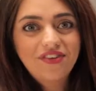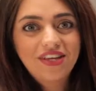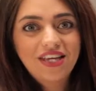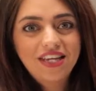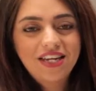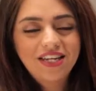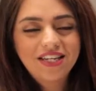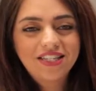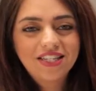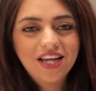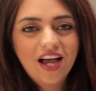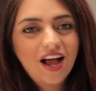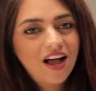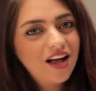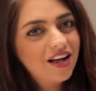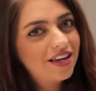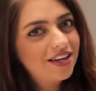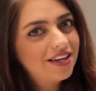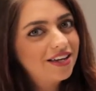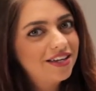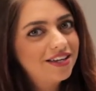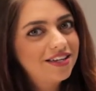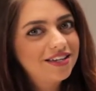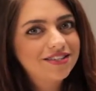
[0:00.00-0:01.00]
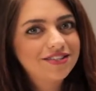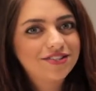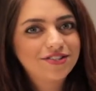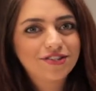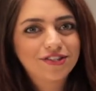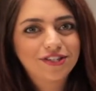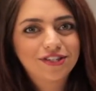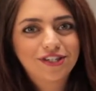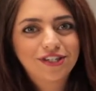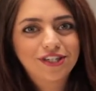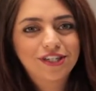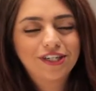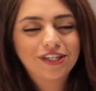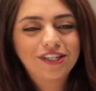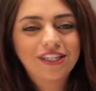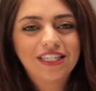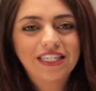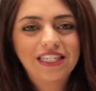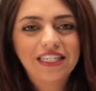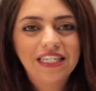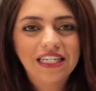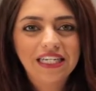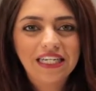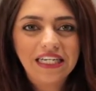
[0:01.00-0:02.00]
HitaTalk. It is your girl
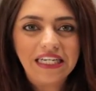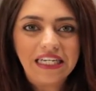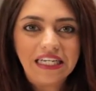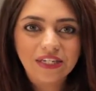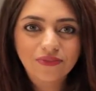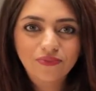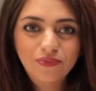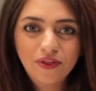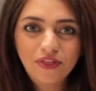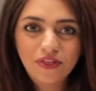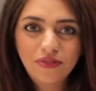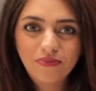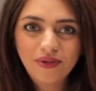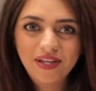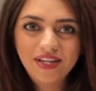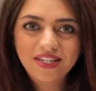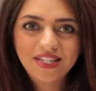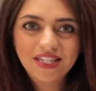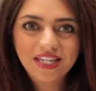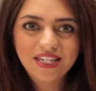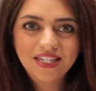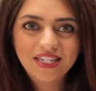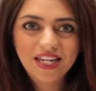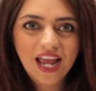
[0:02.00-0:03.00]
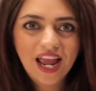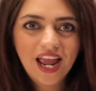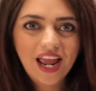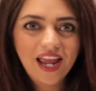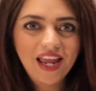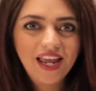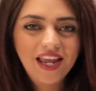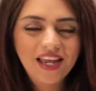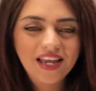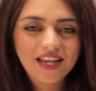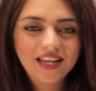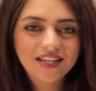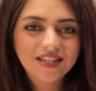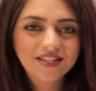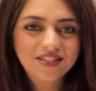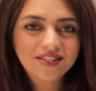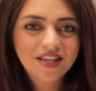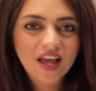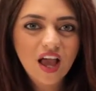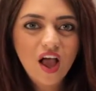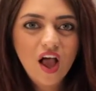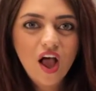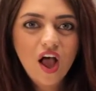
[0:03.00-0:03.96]
Hita, and with me today is